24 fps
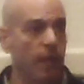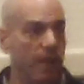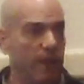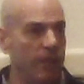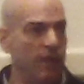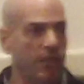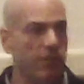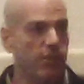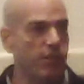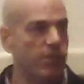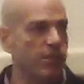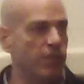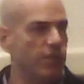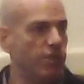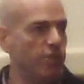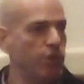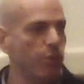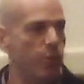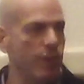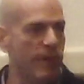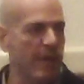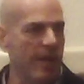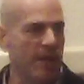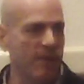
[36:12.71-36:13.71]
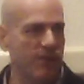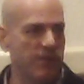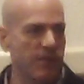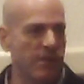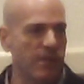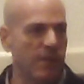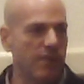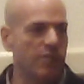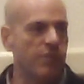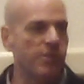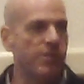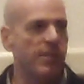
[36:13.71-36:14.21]
This is a 2,000
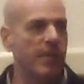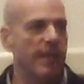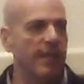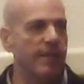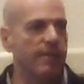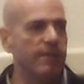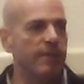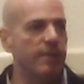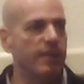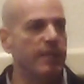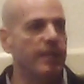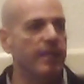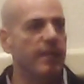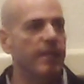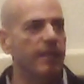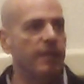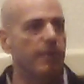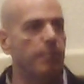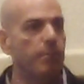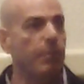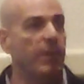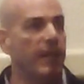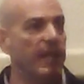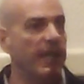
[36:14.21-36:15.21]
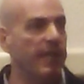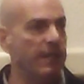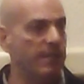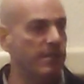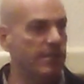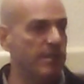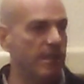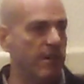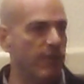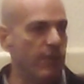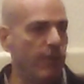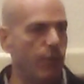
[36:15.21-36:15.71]
year cycle here,
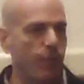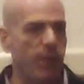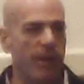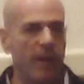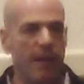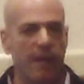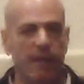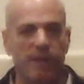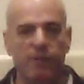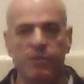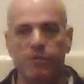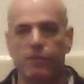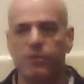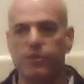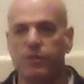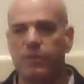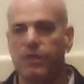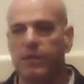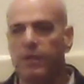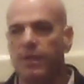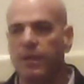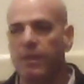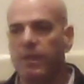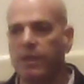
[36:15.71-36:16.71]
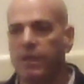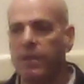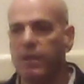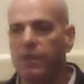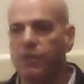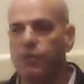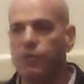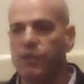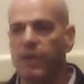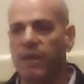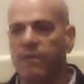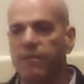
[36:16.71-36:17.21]
planetary wise.
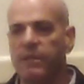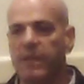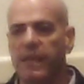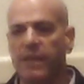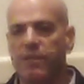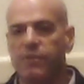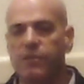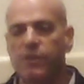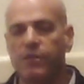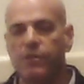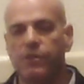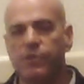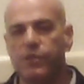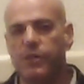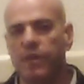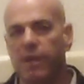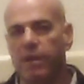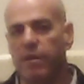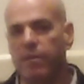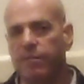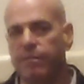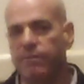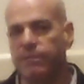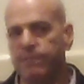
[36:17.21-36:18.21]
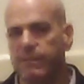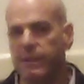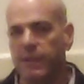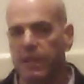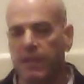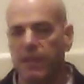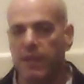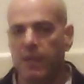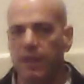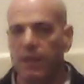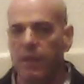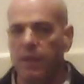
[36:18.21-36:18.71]
So you have to ask yourself,
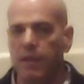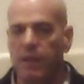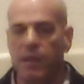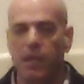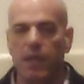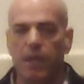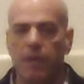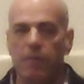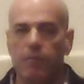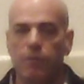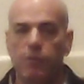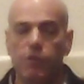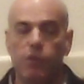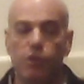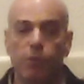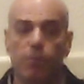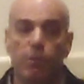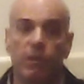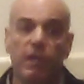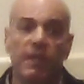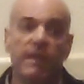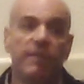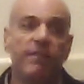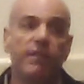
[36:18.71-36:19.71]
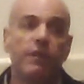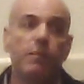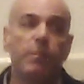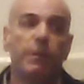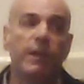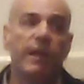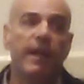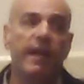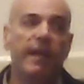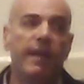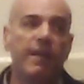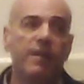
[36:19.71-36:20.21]
do you believe in the
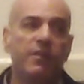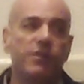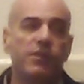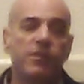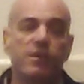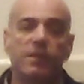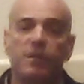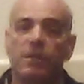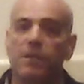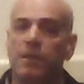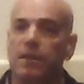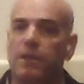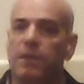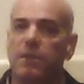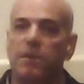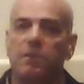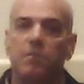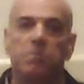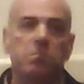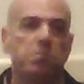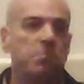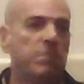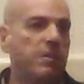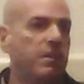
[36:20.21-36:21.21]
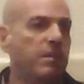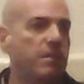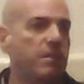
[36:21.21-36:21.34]
planets and the